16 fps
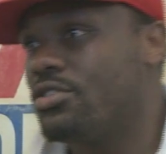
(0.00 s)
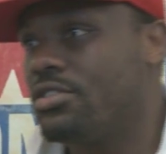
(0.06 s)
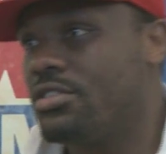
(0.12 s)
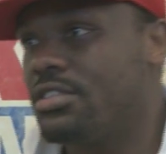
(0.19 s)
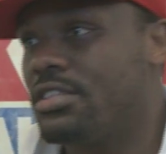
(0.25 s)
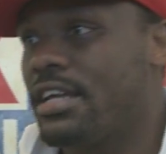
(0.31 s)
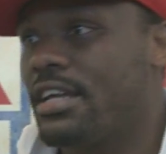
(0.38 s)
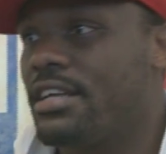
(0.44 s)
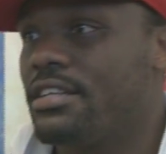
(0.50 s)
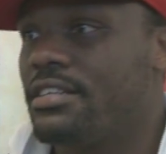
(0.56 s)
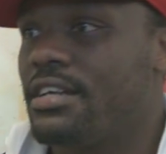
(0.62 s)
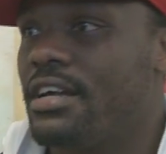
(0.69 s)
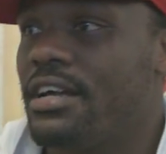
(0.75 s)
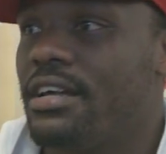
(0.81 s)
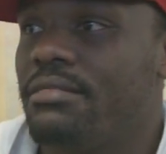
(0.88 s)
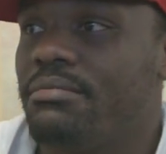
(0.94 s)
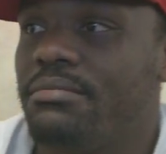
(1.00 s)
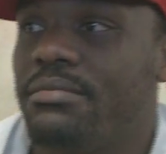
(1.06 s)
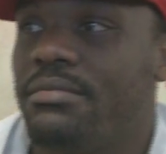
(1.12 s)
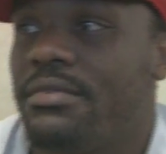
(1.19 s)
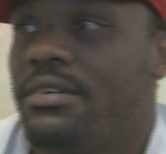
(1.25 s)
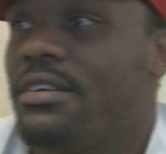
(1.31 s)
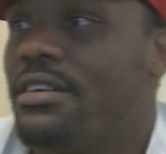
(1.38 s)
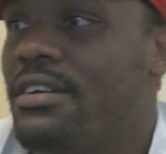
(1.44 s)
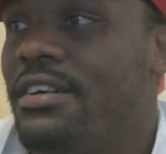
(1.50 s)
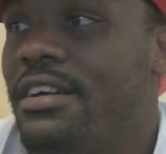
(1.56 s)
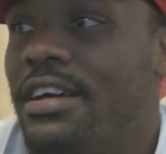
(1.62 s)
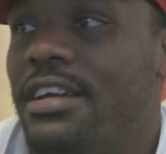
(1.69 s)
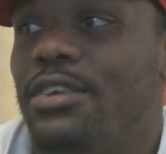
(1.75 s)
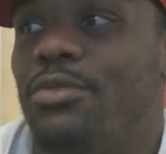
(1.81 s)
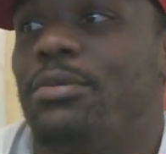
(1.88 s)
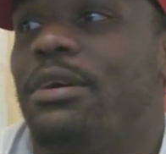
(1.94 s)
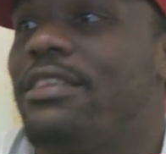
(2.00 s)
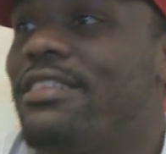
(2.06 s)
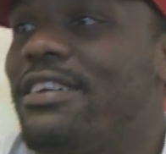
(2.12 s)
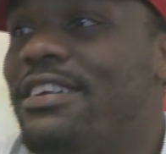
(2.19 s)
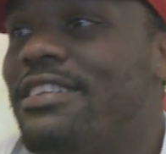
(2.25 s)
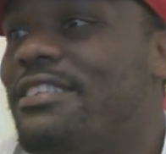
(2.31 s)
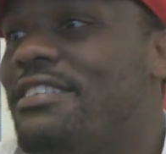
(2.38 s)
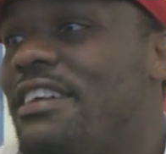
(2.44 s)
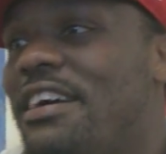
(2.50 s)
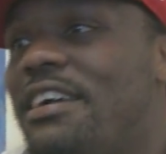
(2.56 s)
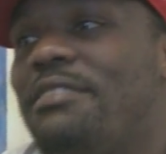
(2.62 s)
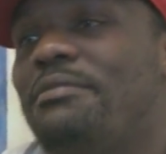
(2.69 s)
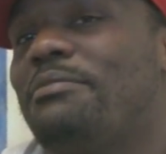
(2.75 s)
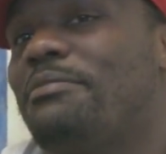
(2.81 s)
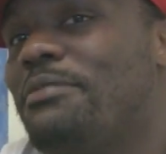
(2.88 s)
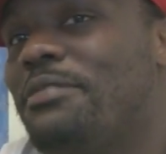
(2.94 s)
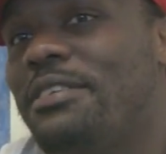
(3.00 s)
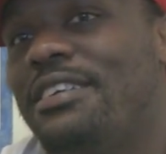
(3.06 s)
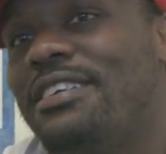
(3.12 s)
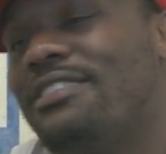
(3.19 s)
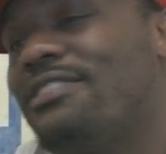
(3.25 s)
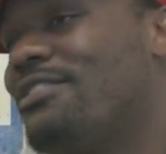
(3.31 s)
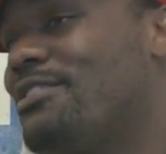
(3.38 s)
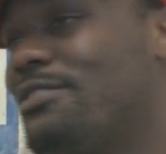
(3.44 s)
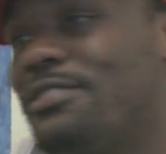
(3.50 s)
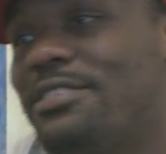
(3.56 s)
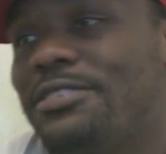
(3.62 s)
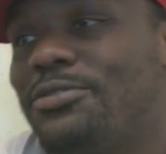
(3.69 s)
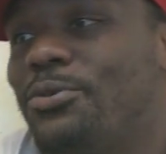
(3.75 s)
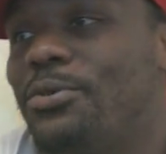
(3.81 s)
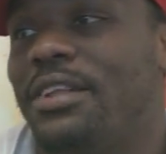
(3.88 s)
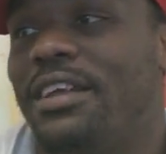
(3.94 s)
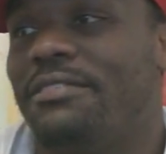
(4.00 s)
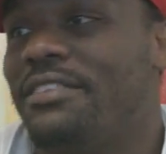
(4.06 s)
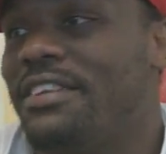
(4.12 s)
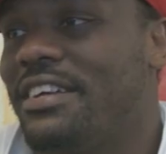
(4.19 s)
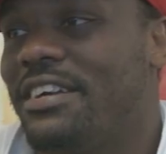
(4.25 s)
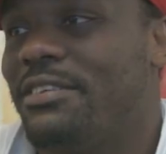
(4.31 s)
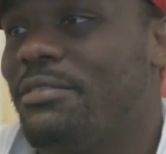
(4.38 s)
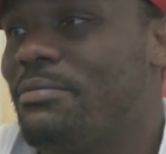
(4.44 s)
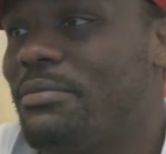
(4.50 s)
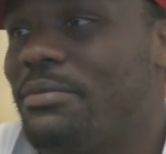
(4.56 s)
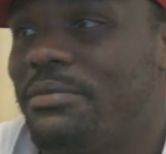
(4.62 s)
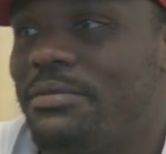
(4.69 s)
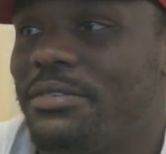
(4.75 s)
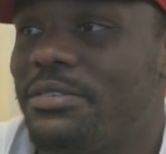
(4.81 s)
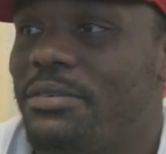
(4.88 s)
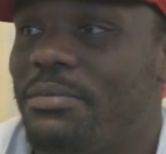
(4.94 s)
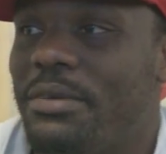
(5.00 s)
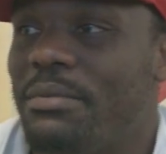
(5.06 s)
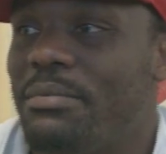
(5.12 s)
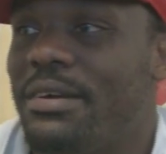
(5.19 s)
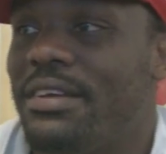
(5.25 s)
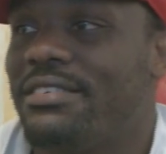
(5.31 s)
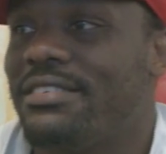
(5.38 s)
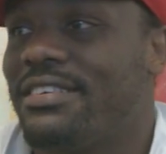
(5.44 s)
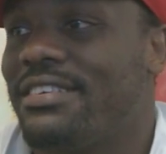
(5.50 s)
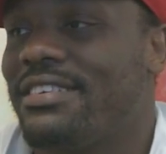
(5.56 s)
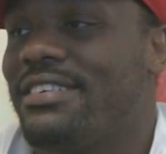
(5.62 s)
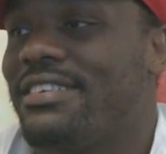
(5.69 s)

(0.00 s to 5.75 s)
second time, and it'll be a third time. It's just it's all leveling up. It's going to be amazing.